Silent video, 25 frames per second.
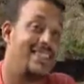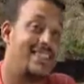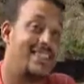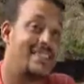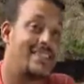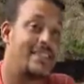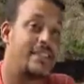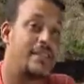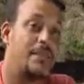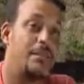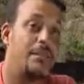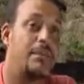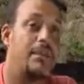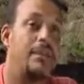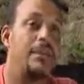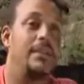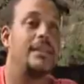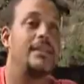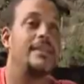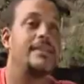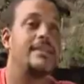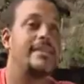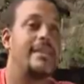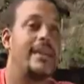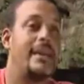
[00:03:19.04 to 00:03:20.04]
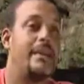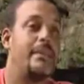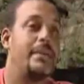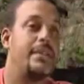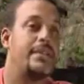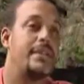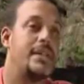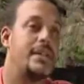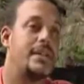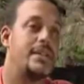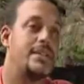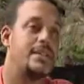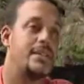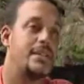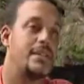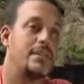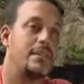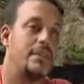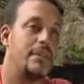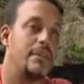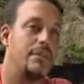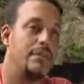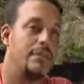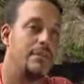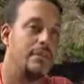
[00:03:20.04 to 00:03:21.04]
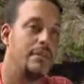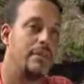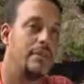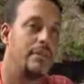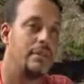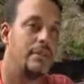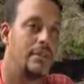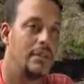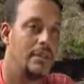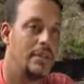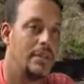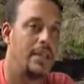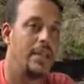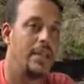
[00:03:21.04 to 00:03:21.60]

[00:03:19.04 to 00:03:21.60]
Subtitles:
they just completely sabotaged their own